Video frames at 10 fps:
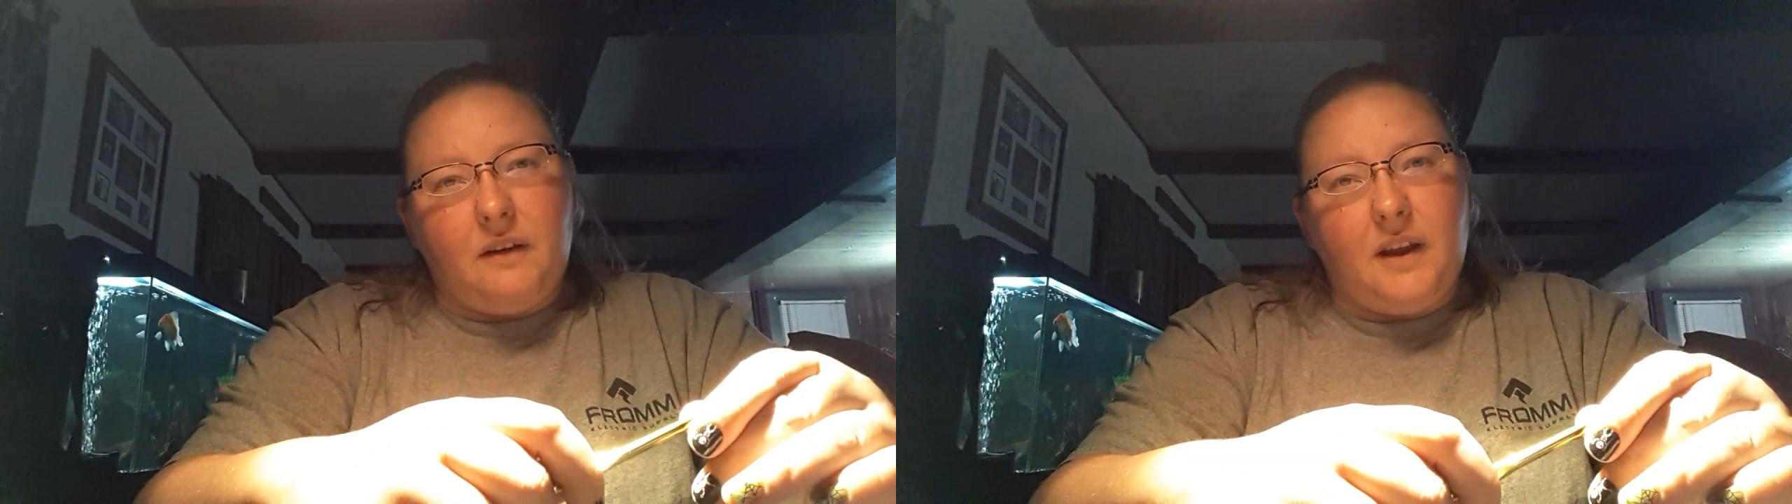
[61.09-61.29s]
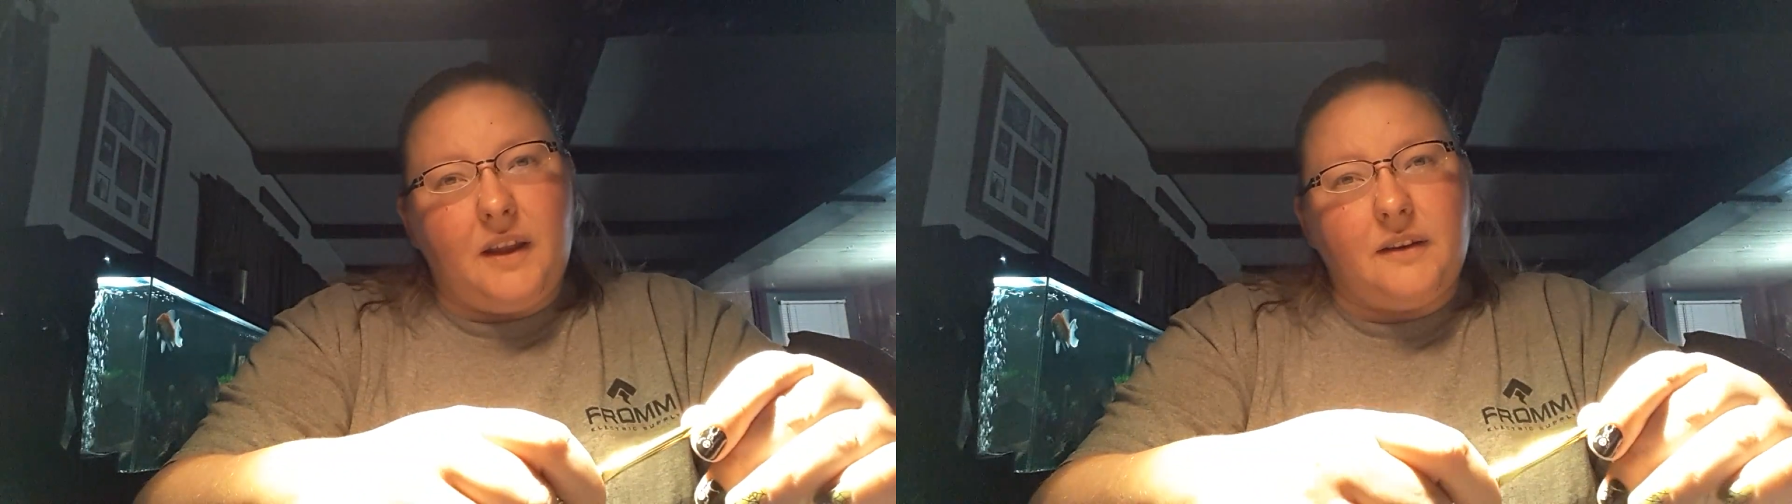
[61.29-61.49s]

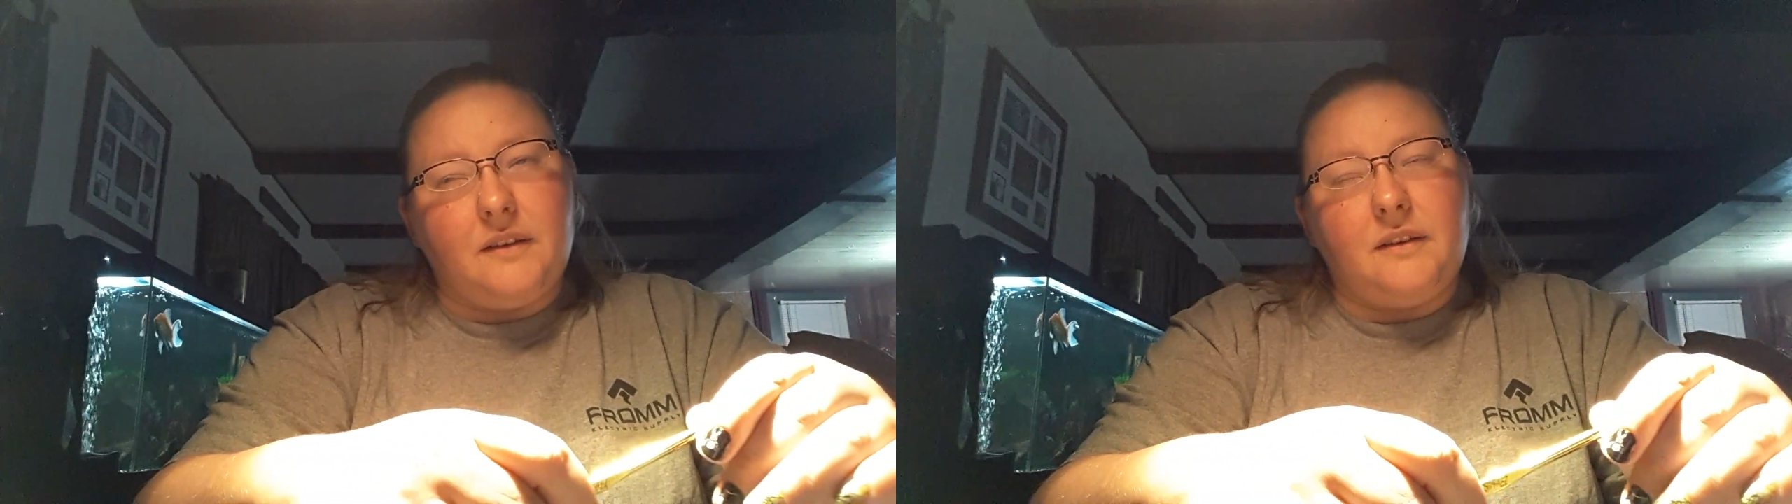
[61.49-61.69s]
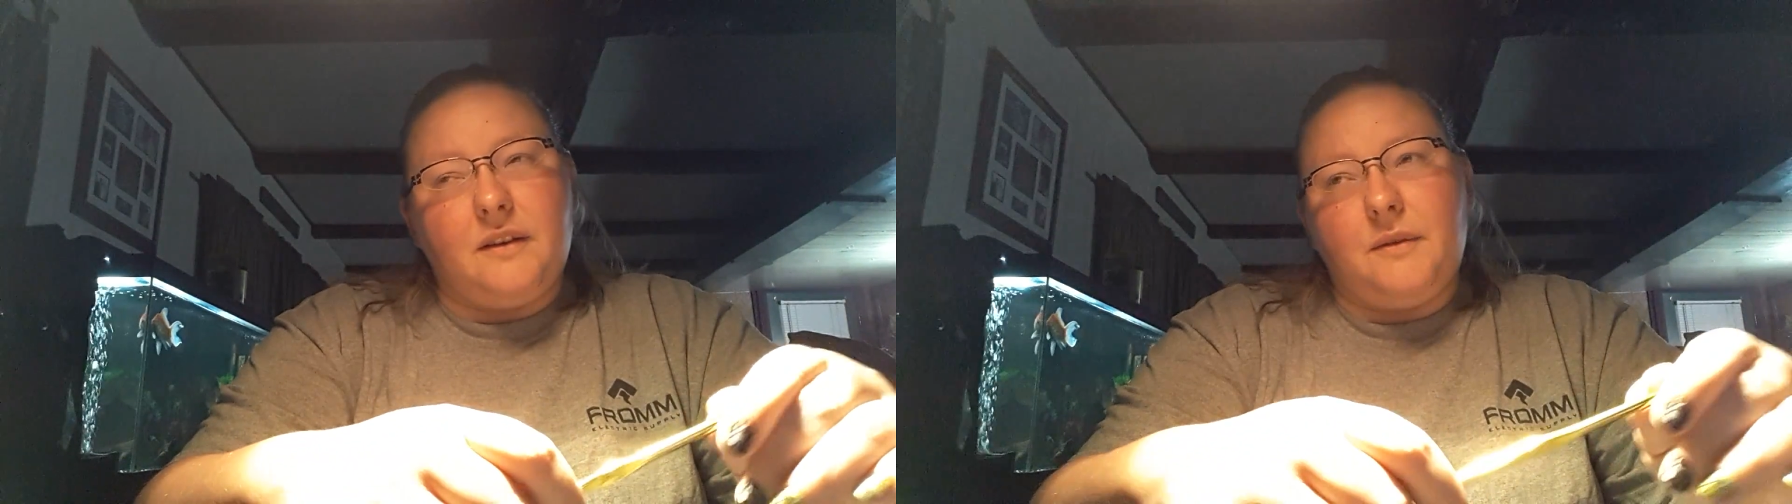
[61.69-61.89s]

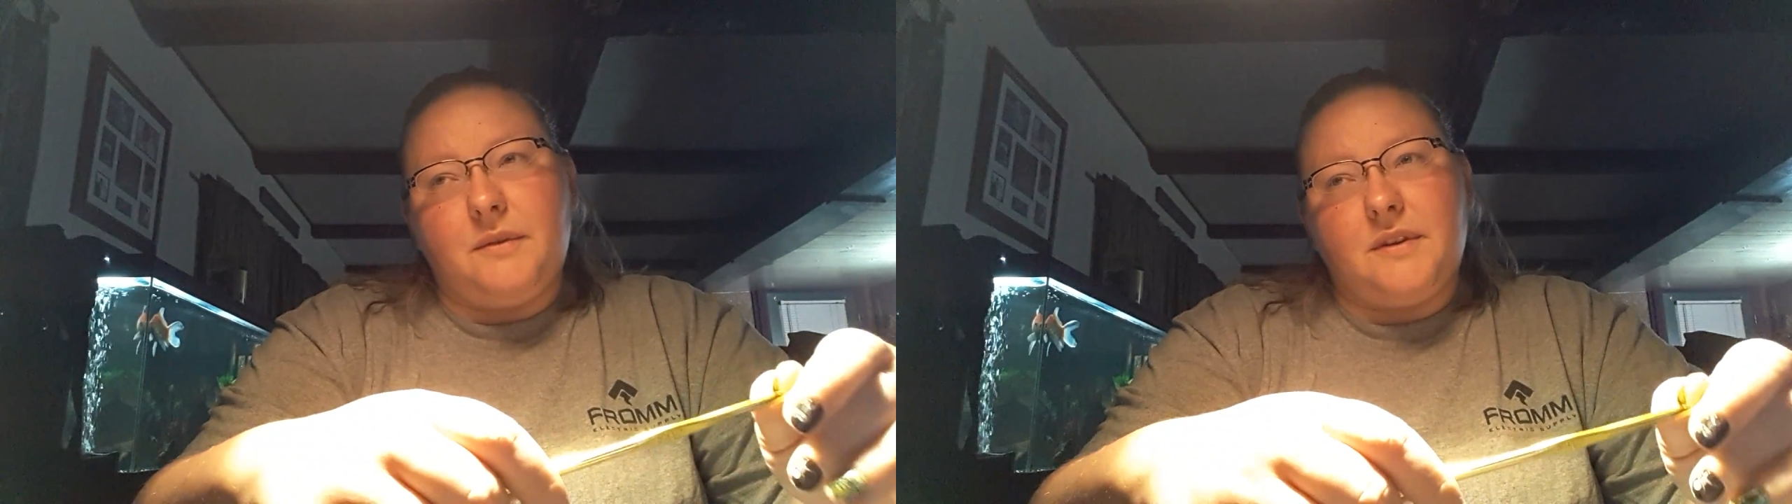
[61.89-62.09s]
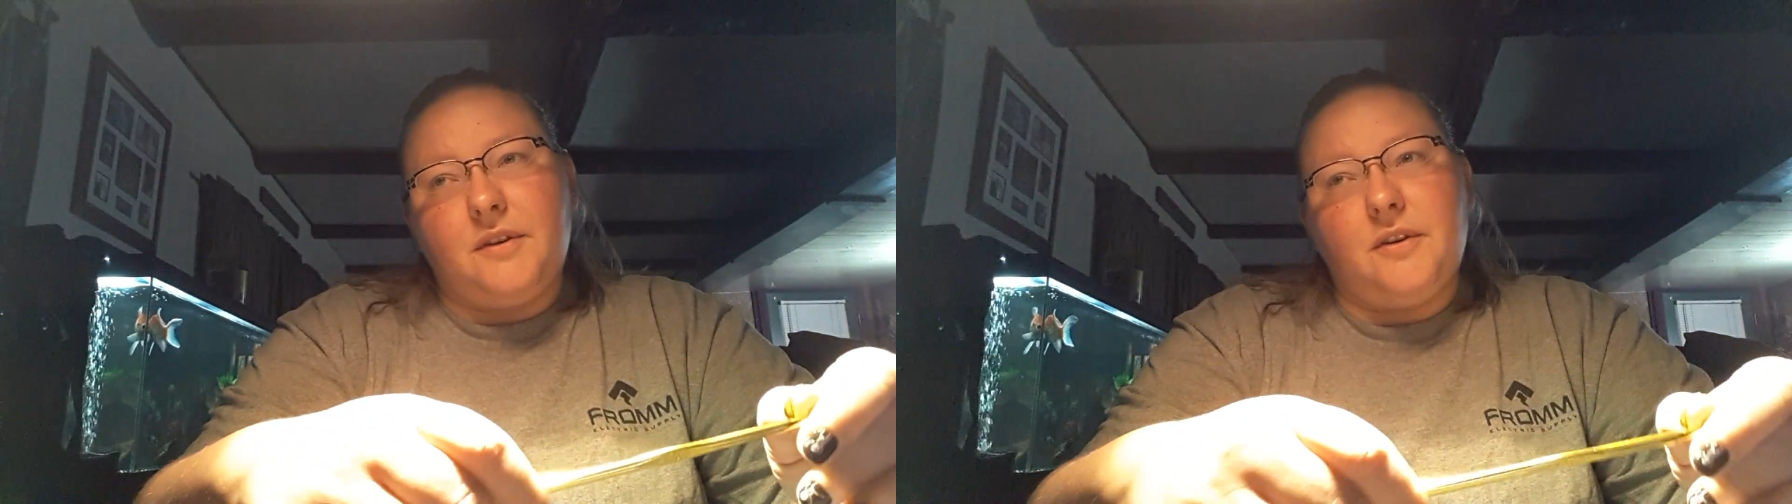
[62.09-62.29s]
And it
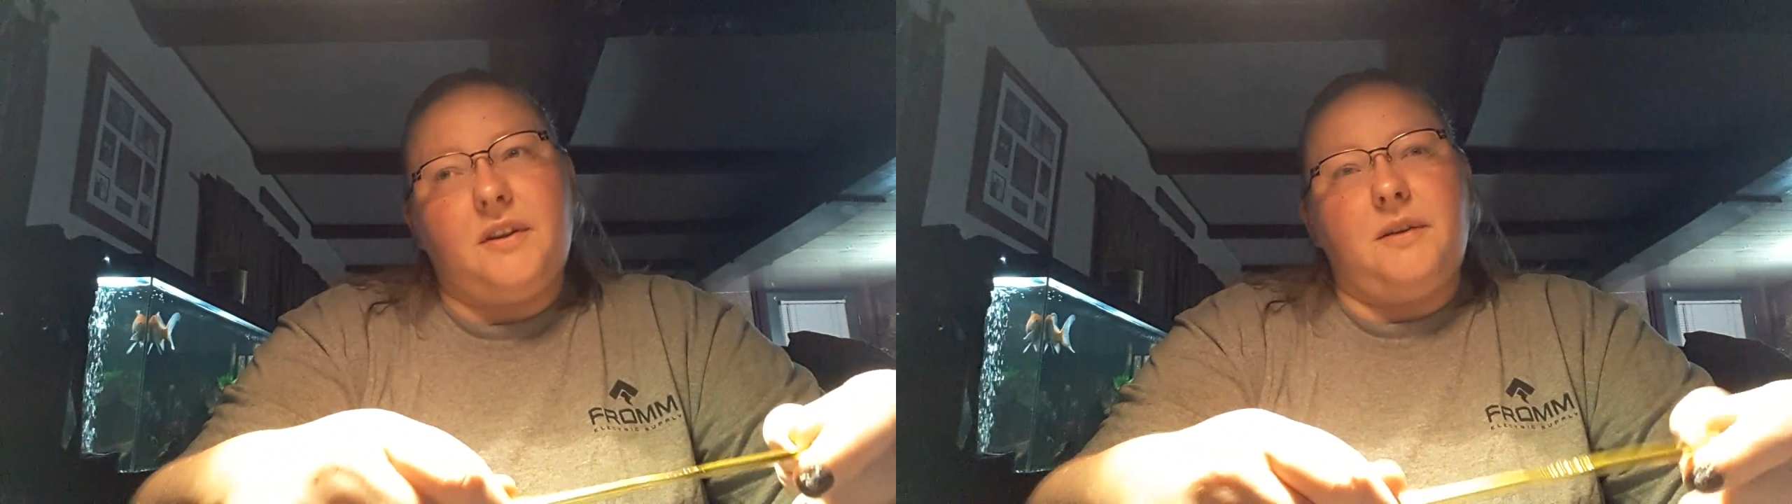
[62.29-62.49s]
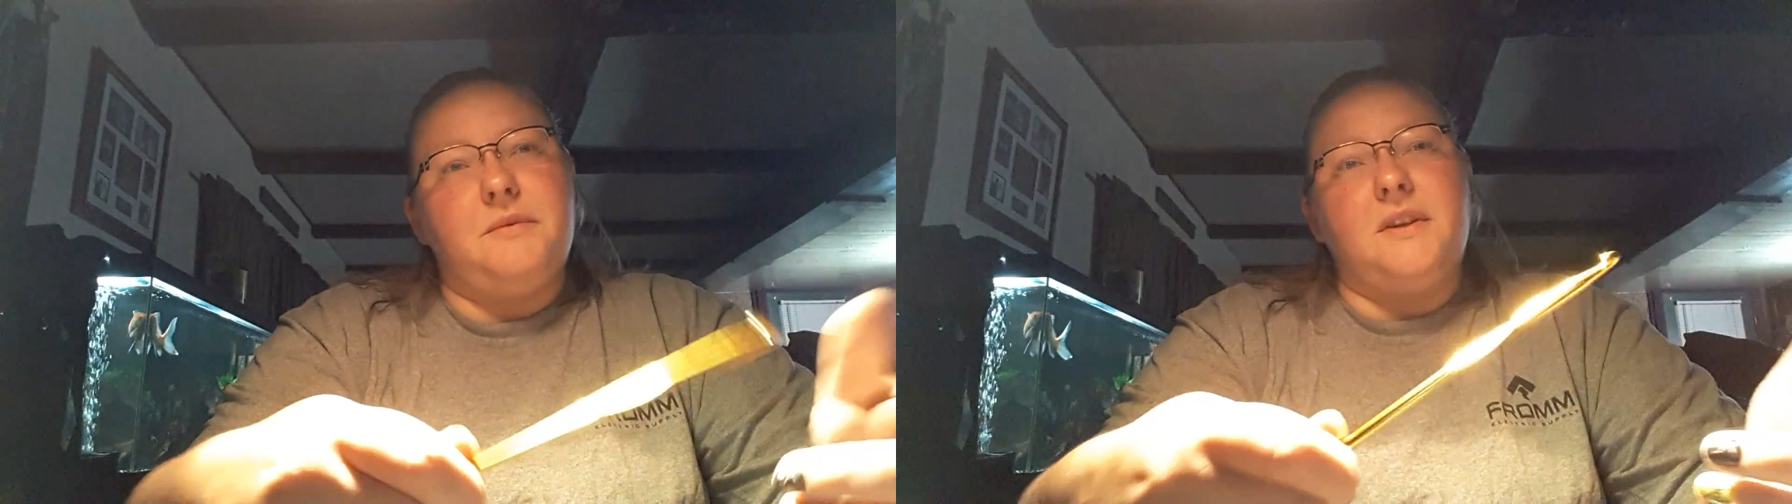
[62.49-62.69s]
was the hook
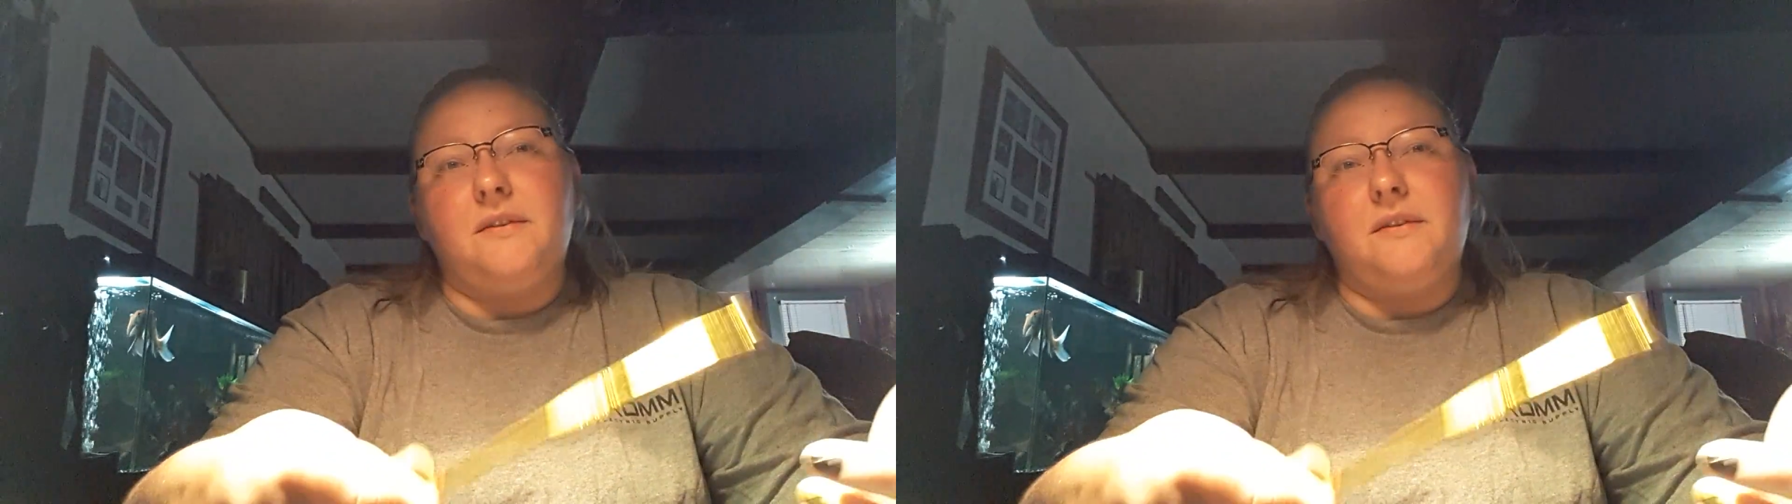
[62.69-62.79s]
that was